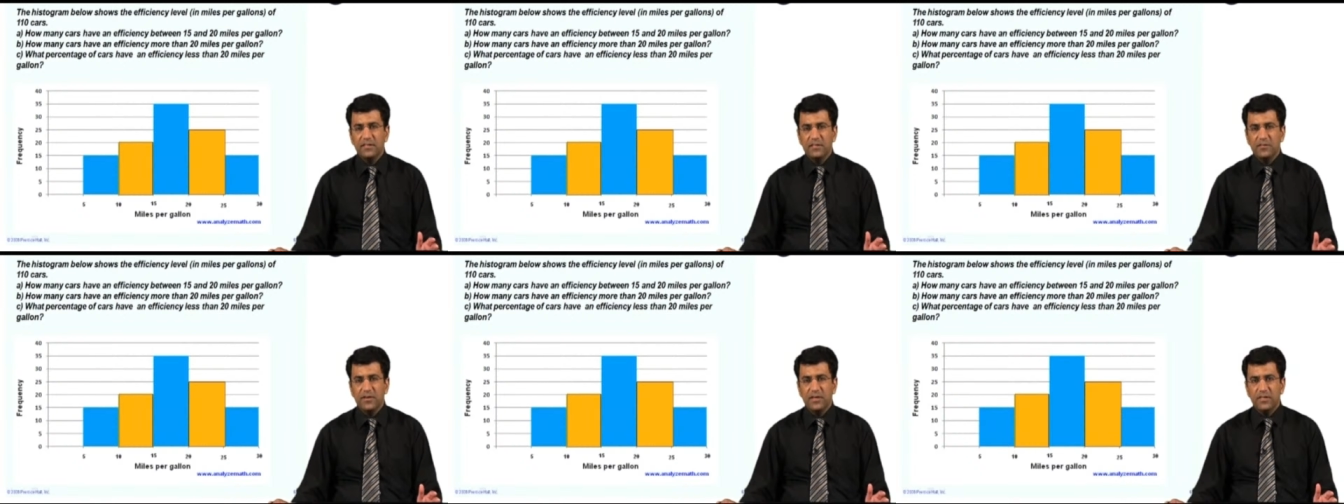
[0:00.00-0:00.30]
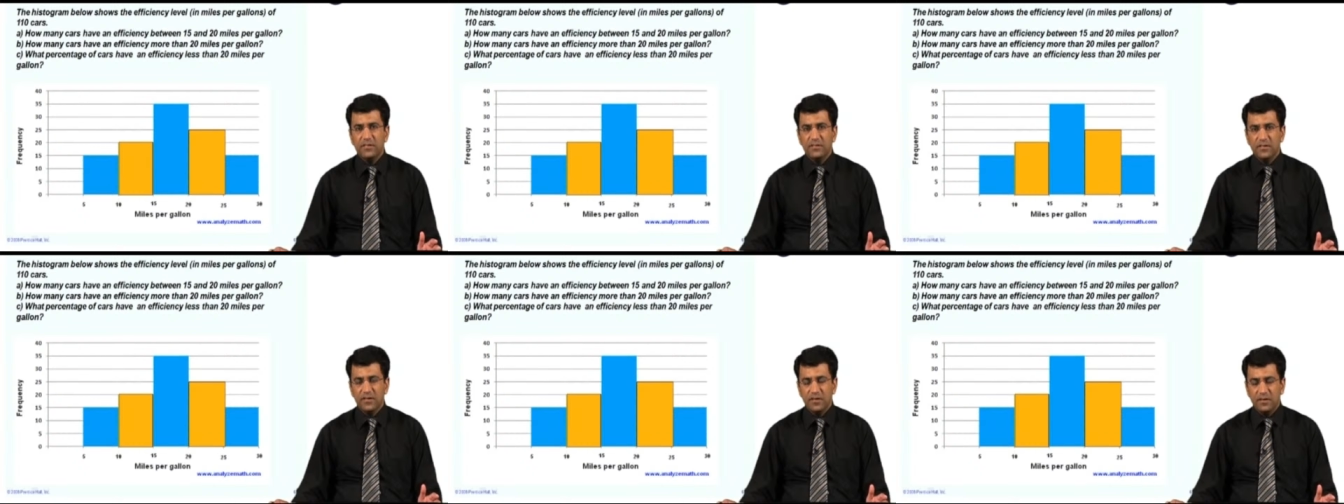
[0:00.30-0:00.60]

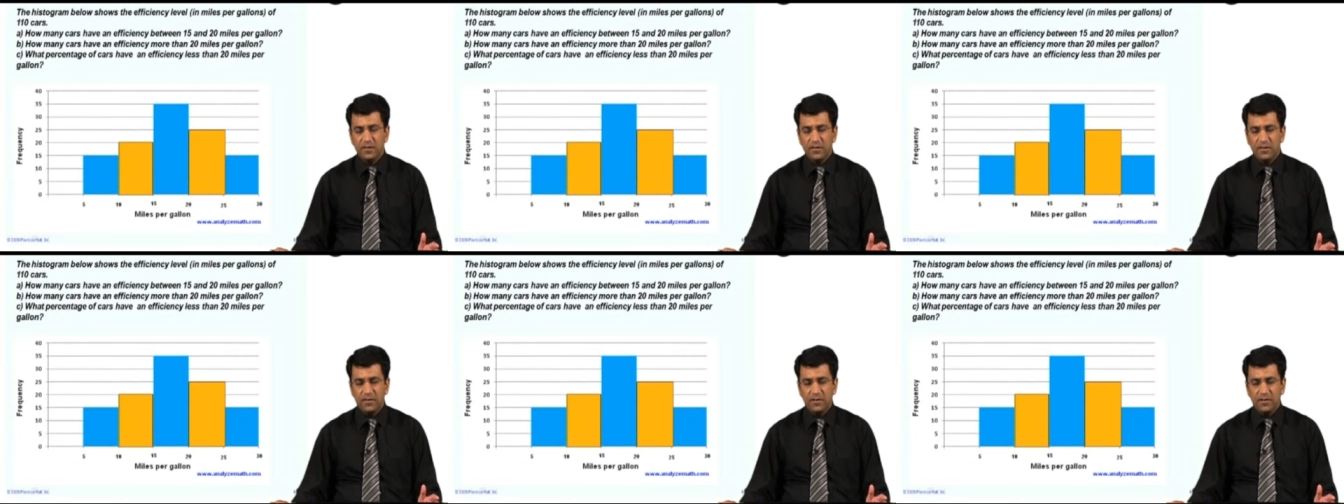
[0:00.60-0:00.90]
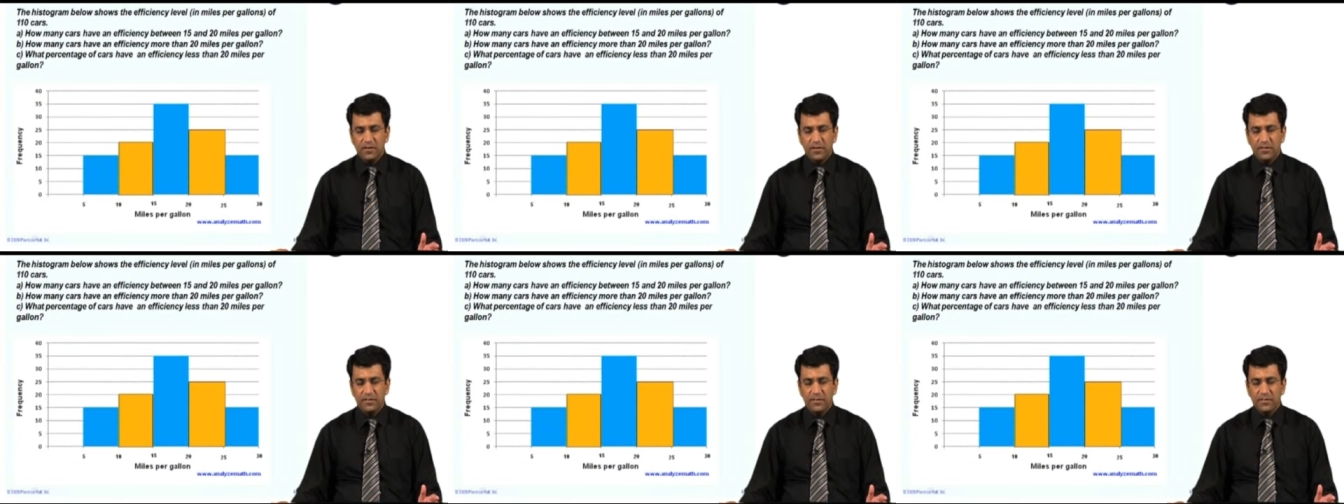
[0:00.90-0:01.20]
otherwise
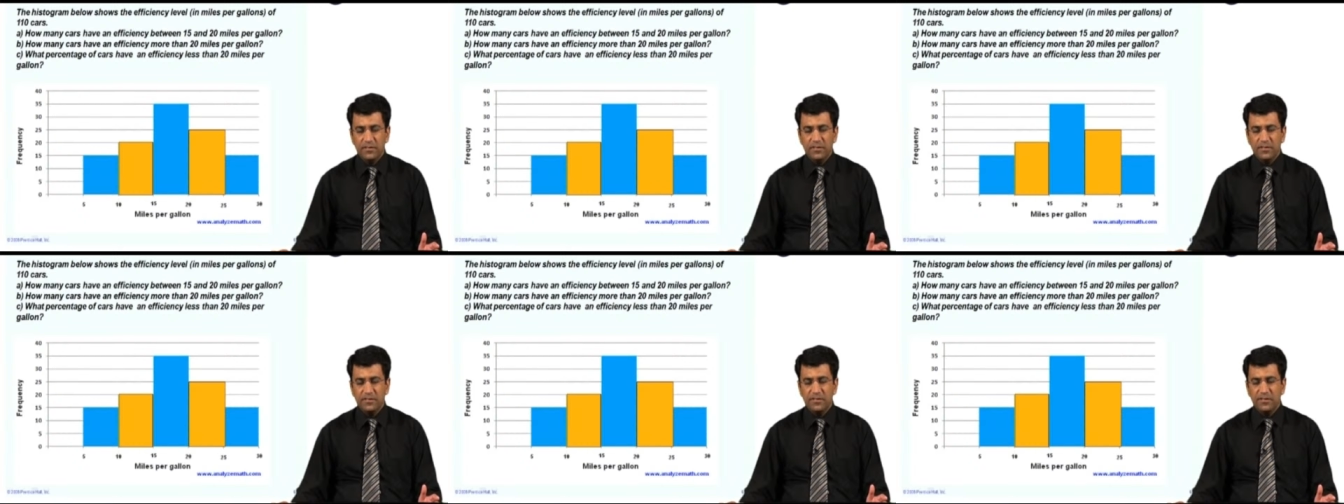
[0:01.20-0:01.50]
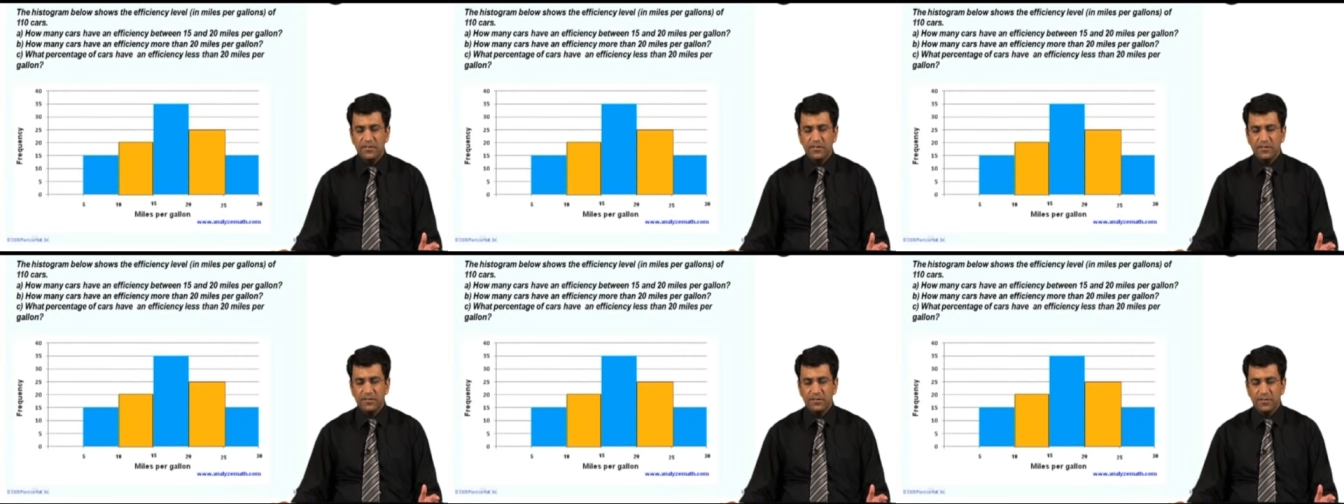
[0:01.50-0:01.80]
it doesn't
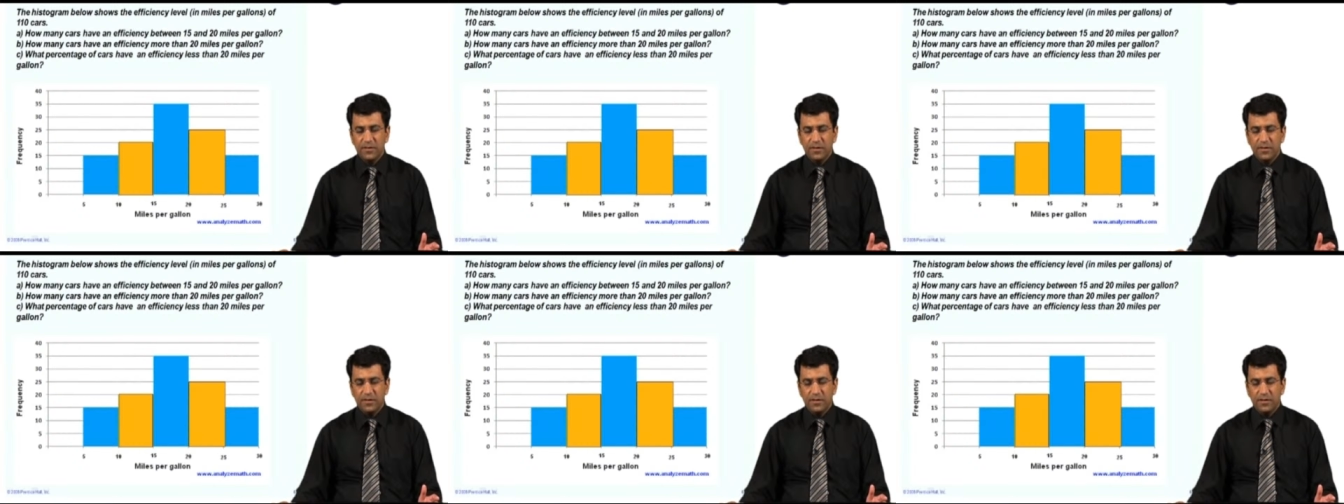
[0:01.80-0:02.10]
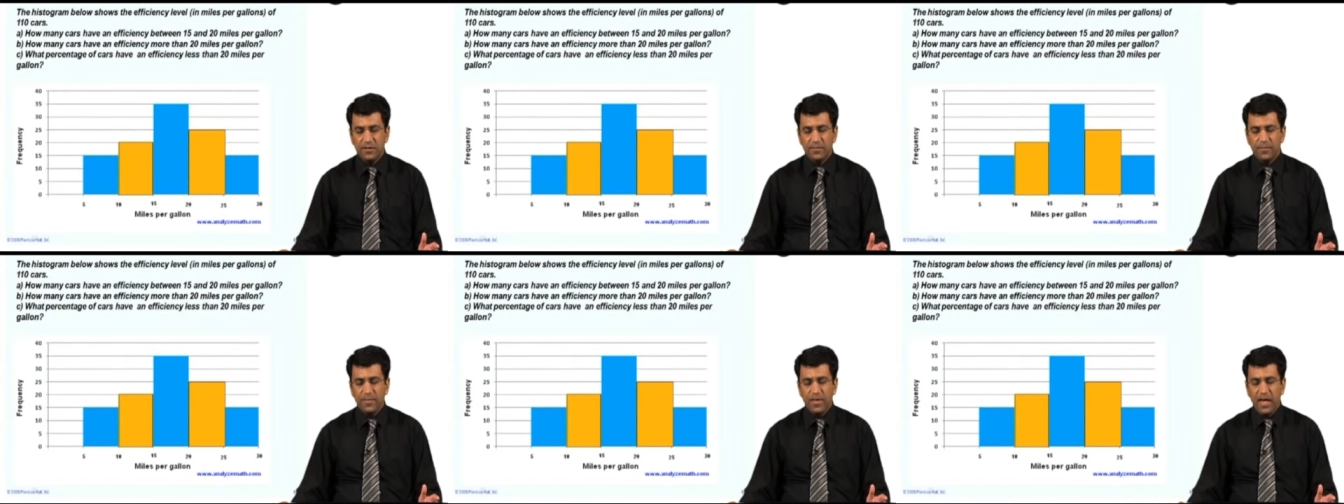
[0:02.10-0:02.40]

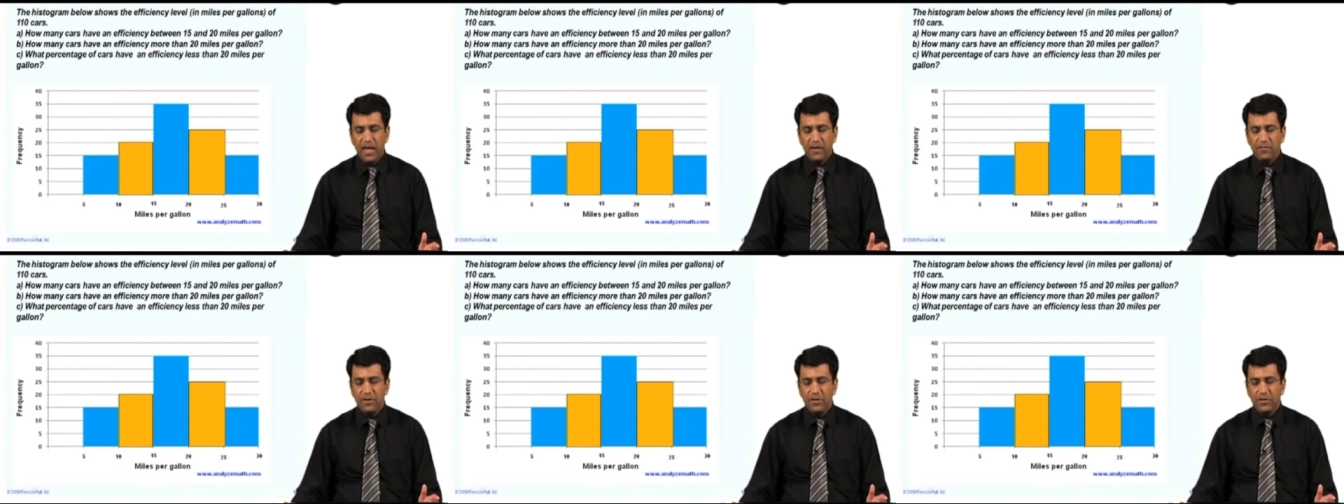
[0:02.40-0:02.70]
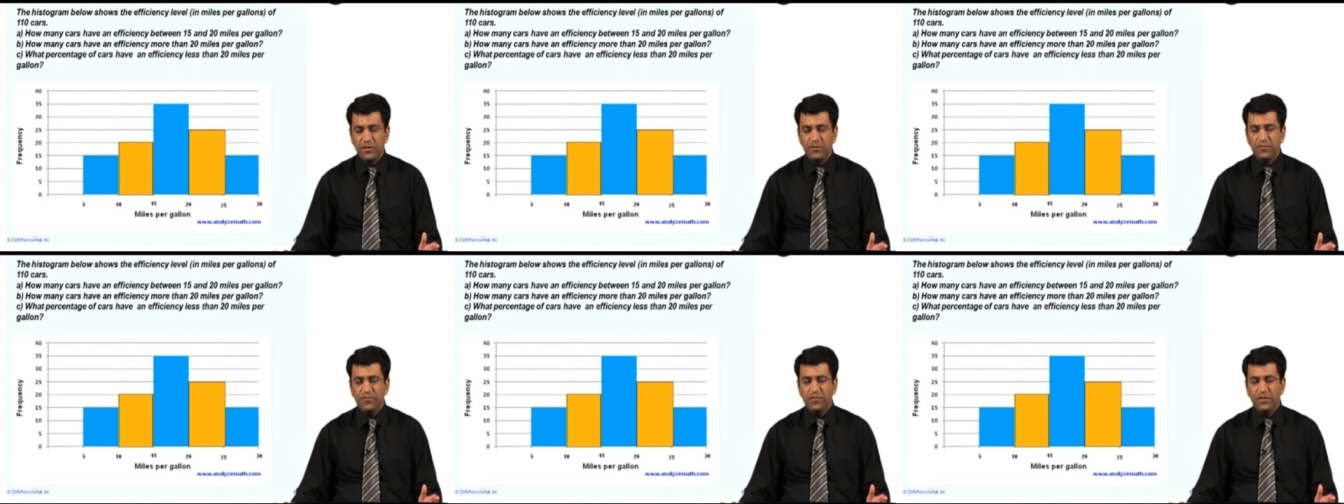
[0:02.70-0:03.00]
have
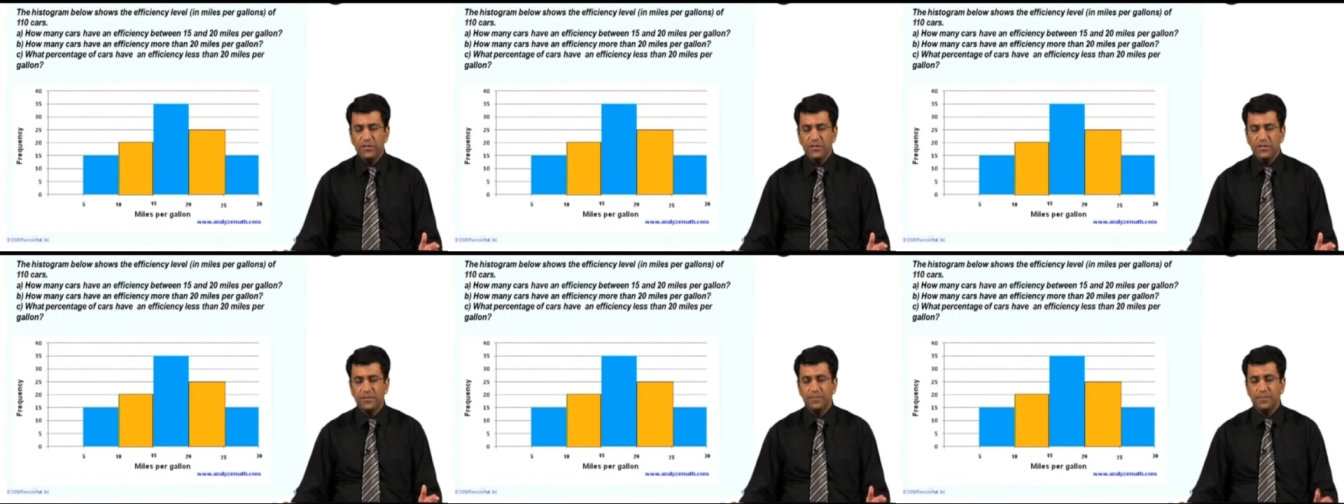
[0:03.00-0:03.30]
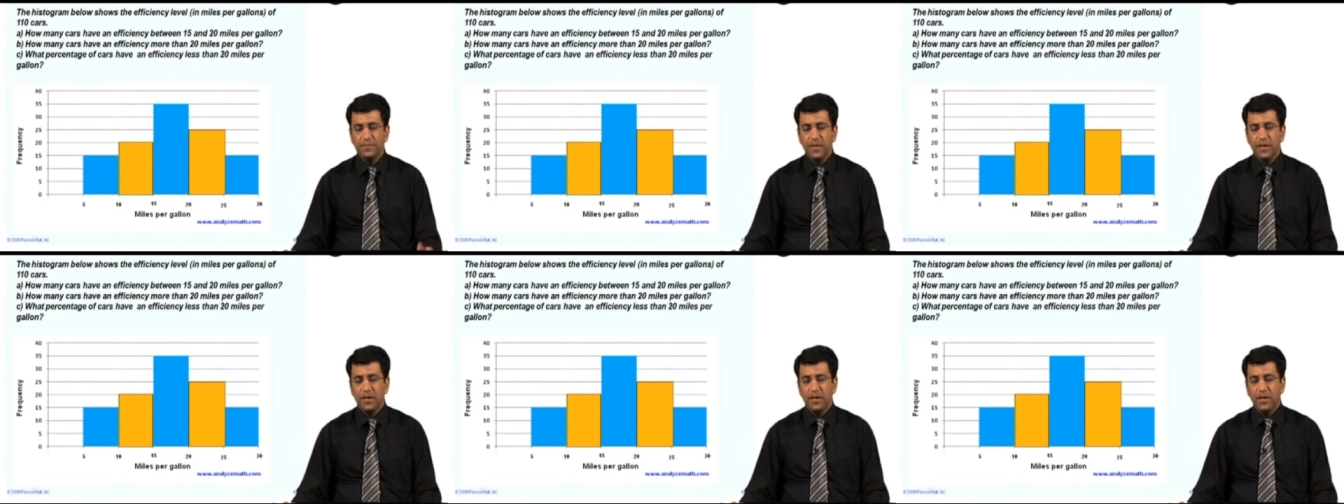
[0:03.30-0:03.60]
any difference.
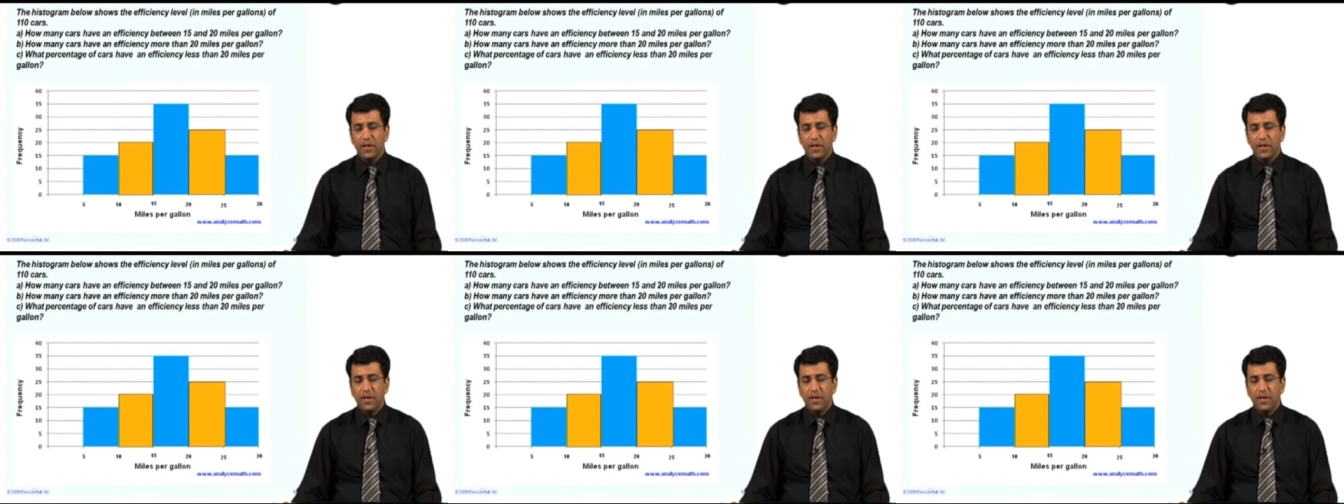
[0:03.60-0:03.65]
